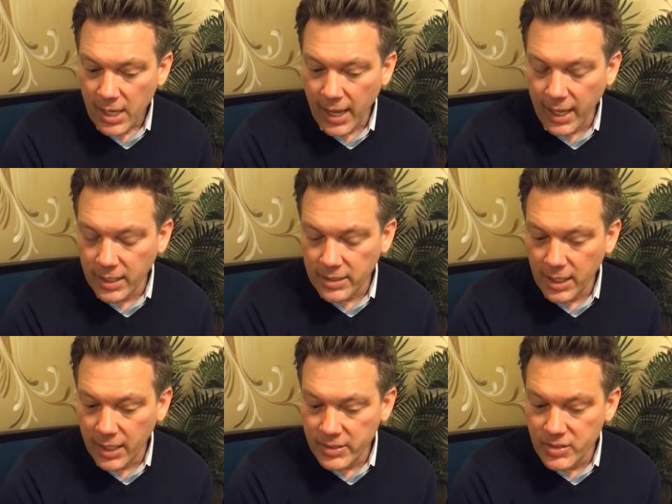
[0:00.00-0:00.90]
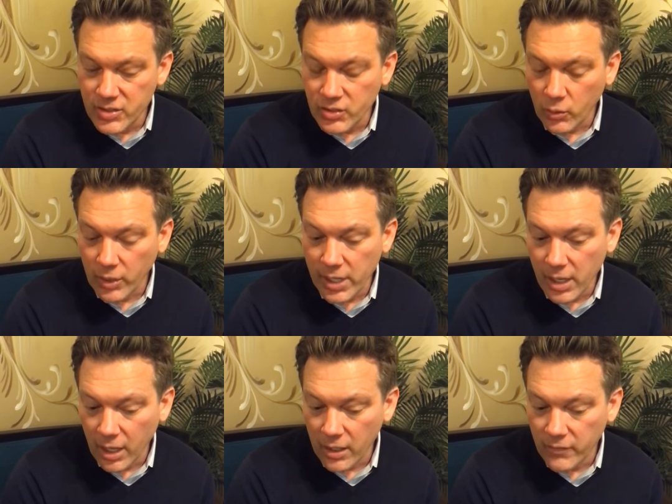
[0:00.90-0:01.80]
and it's the story
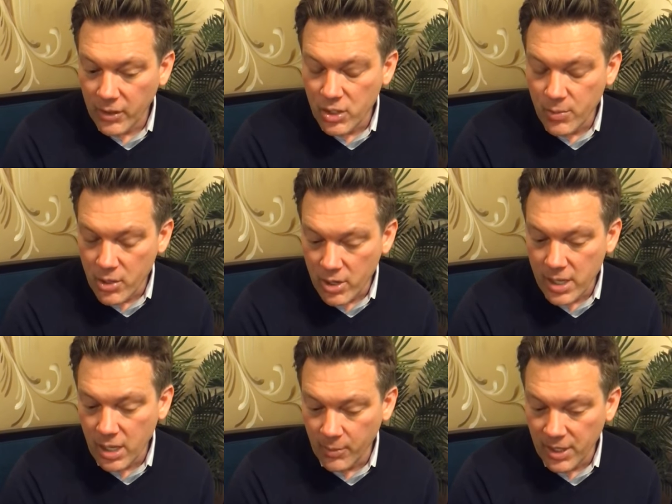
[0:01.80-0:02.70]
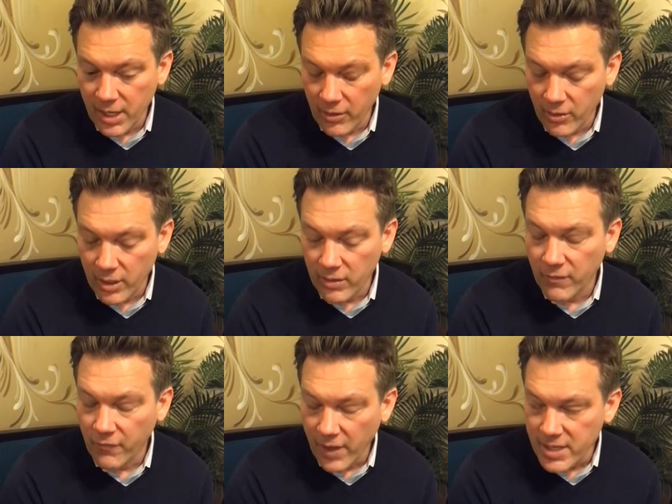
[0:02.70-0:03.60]
of a community coming together in the
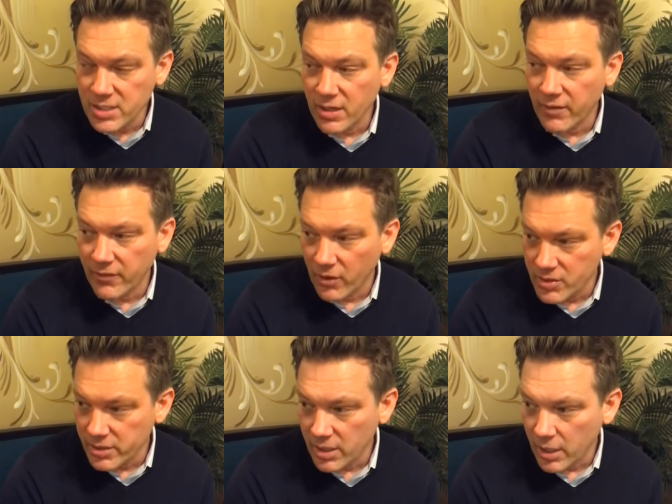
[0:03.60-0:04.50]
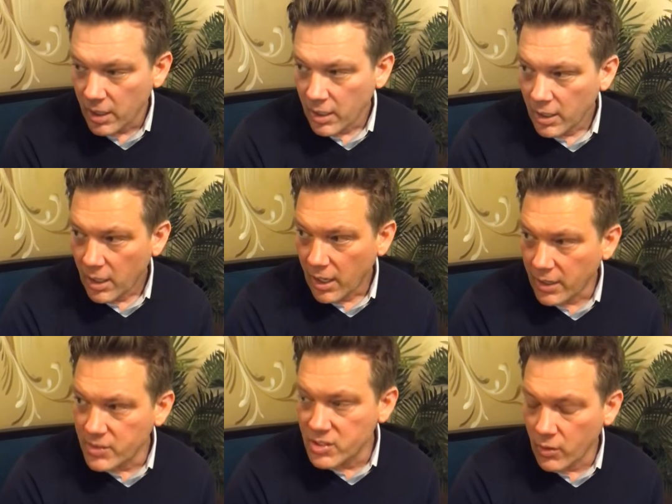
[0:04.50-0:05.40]
face of adversity
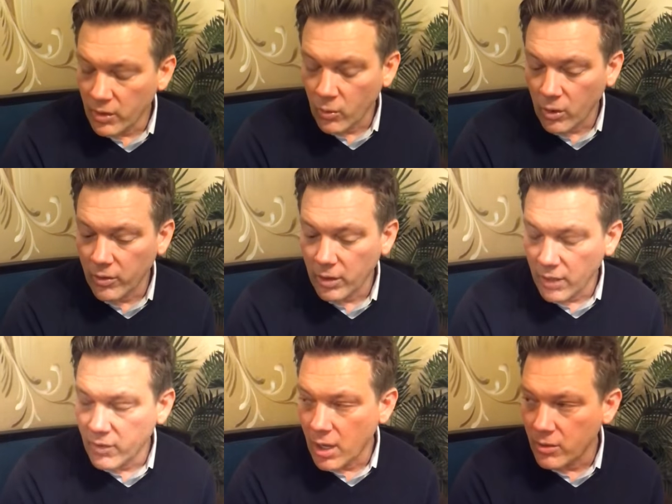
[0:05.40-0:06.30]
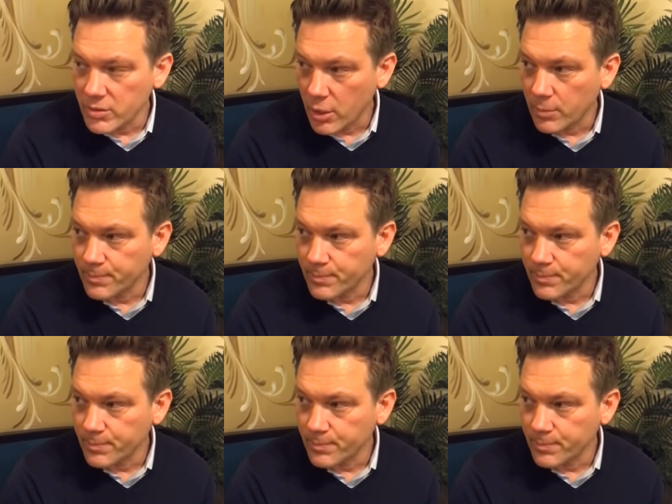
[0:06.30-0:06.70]
and showing the world that love conquers all.